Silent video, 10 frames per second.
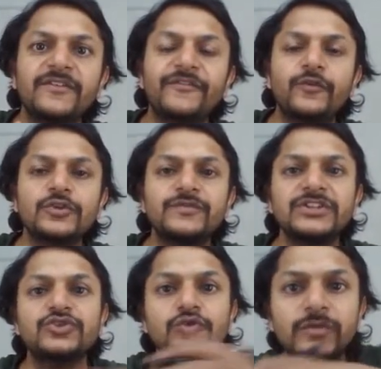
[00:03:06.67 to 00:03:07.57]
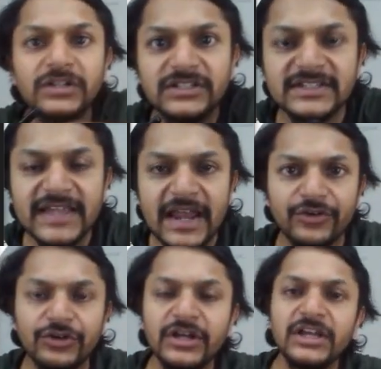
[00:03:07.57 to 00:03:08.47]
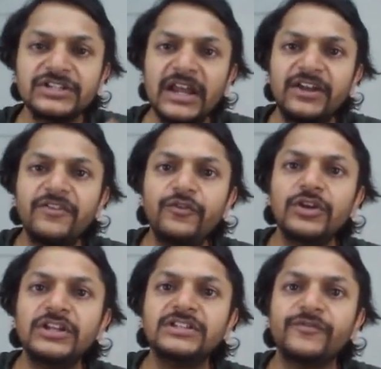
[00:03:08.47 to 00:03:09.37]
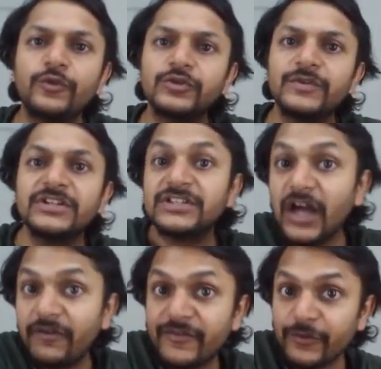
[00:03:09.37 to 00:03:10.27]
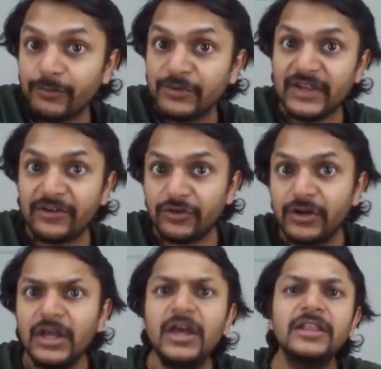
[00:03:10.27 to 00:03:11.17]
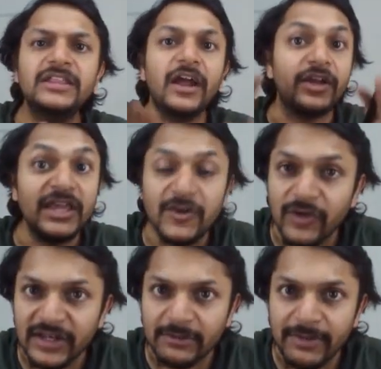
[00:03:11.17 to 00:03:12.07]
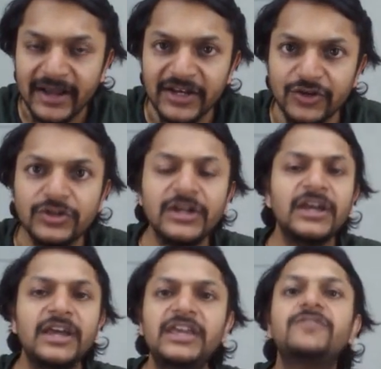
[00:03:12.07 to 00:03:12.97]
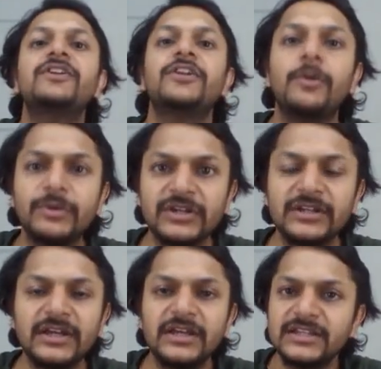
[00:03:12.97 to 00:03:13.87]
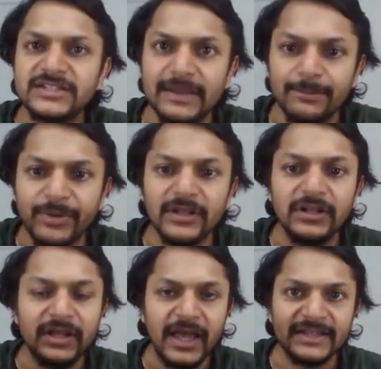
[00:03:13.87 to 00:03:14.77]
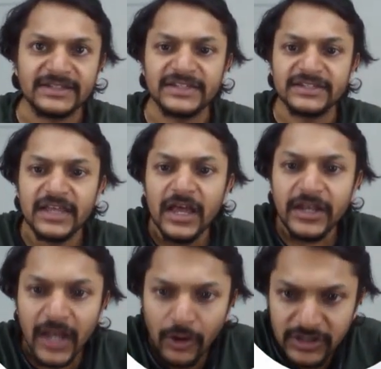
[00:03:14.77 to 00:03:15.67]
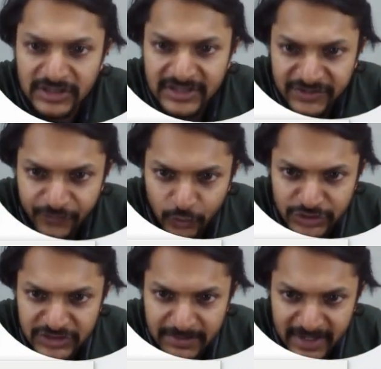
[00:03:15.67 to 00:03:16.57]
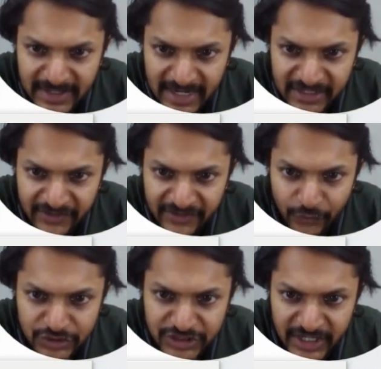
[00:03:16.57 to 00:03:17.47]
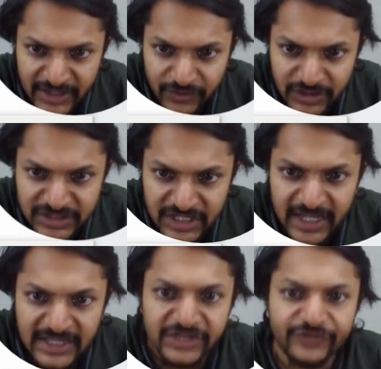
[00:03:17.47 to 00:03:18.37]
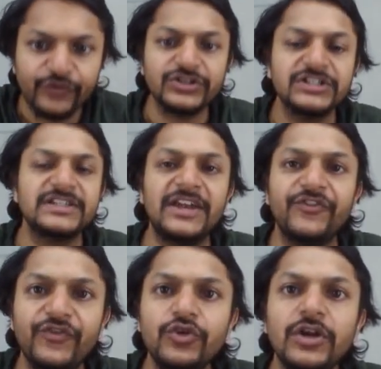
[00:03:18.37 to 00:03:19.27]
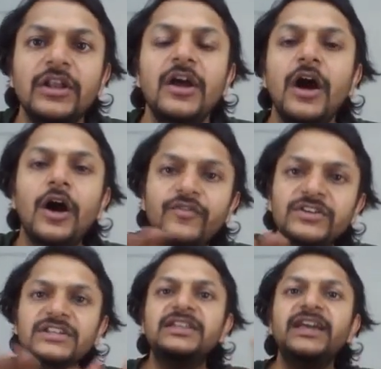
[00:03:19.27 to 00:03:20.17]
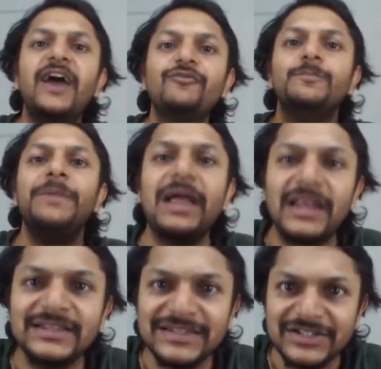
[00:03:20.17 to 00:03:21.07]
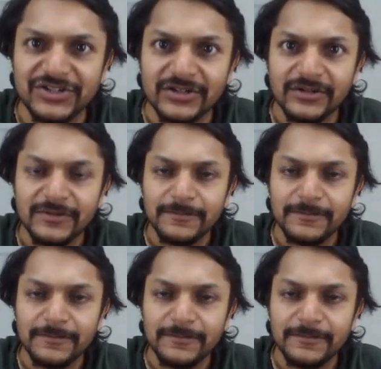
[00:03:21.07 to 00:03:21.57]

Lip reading: a force which is towards the center. Centrifugal is the force which is away from the center. They are equal in magnitude, equal in opposite. Simple as it is. Now, this force is magnetic force inwards. This force is centrifugal. Obviously, they have to balance each other,